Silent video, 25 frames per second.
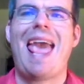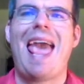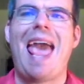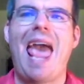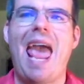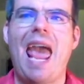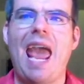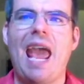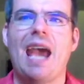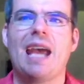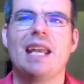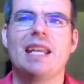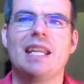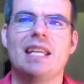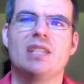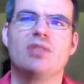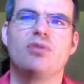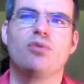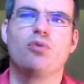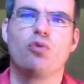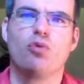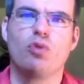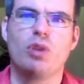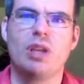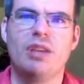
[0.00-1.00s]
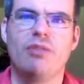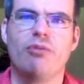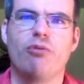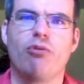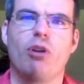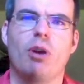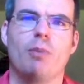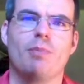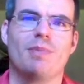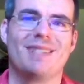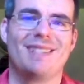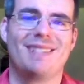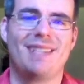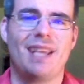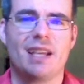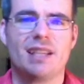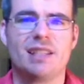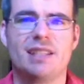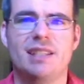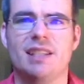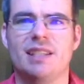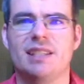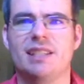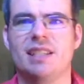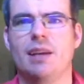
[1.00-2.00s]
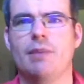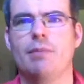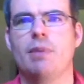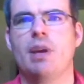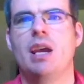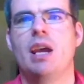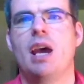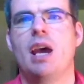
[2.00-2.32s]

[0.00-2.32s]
and is free from sexism,